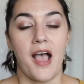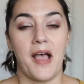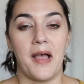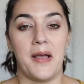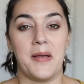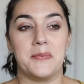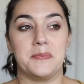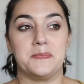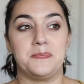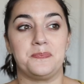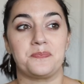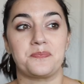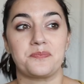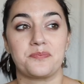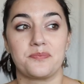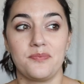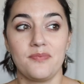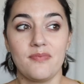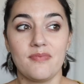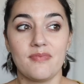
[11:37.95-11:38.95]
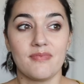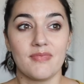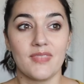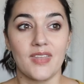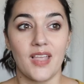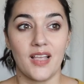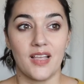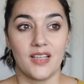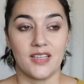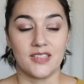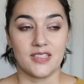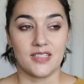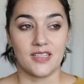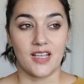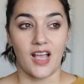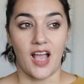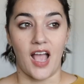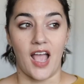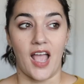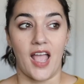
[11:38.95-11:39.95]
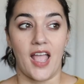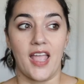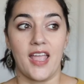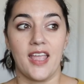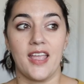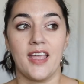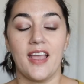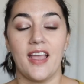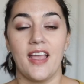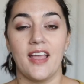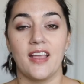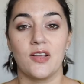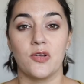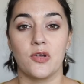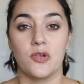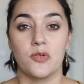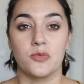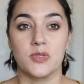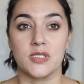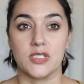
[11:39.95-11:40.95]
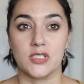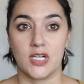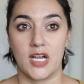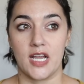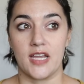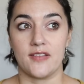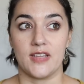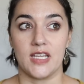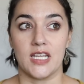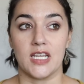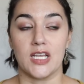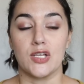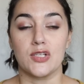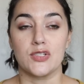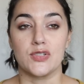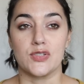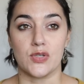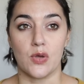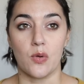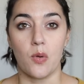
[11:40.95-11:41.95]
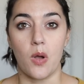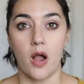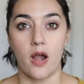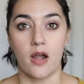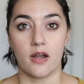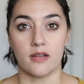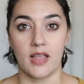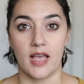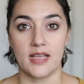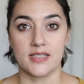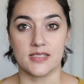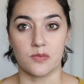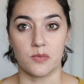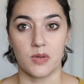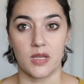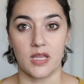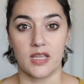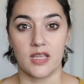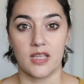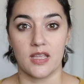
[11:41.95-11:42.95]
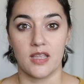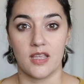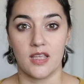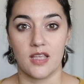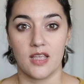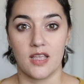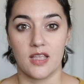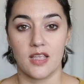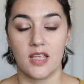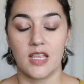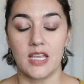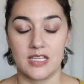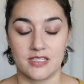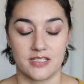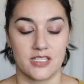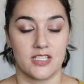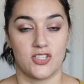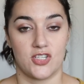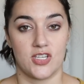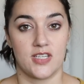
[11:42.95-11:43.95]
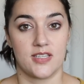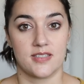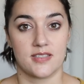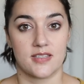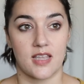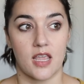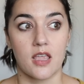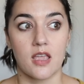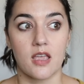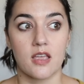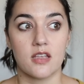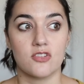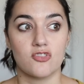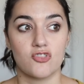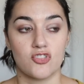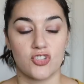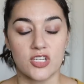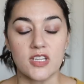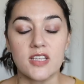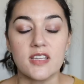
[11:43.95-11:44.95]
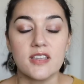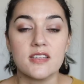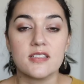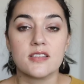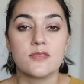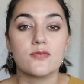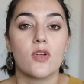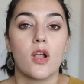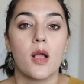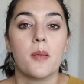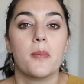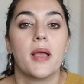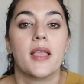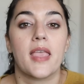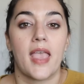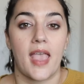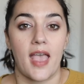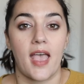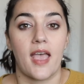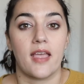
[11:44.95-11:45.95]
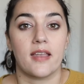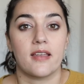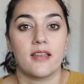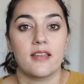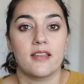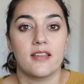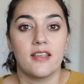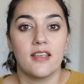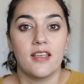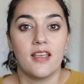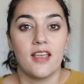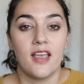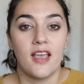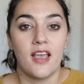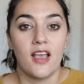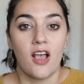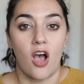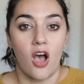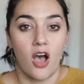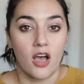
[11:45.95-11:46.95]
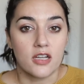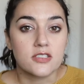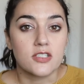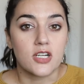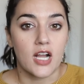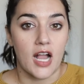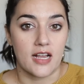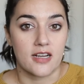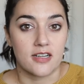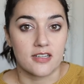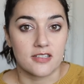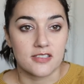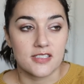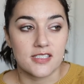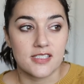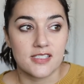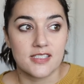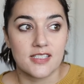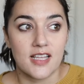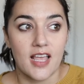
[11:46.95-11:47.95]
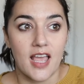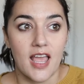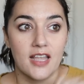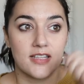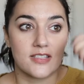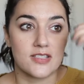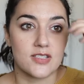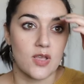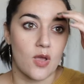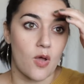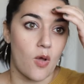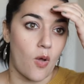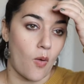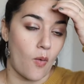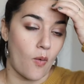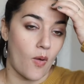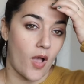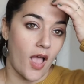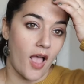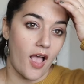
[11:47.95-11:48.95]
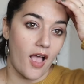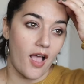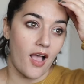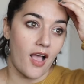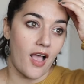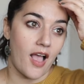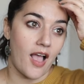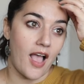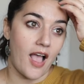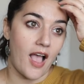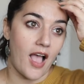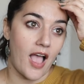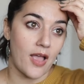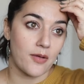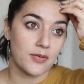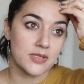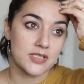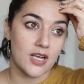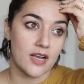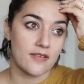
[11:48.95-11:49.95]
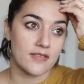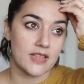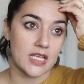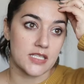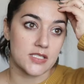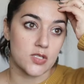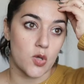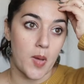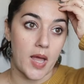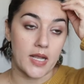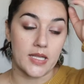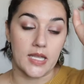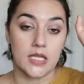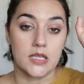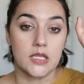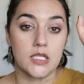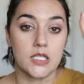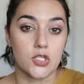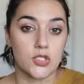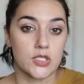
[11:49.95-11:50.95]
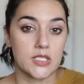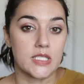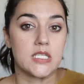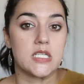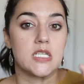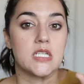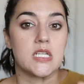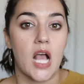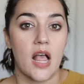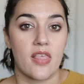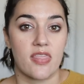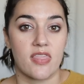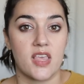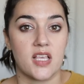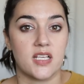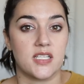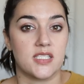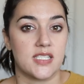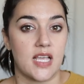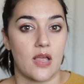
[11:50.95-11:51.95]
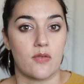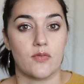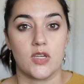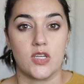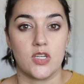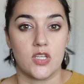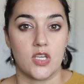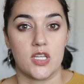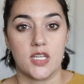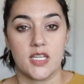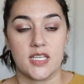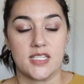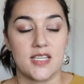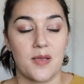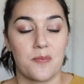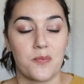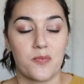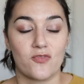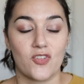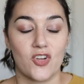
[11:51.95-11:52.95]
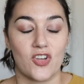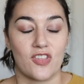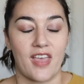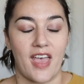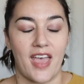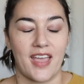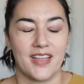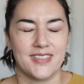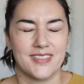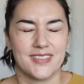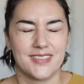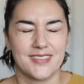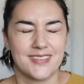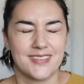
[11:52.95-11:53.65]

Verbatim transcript: um, I was craving so hard last week easy cheese, like cheese from a can on crackers. And so I was craving that so bad, like literally nothing sounded good except for that.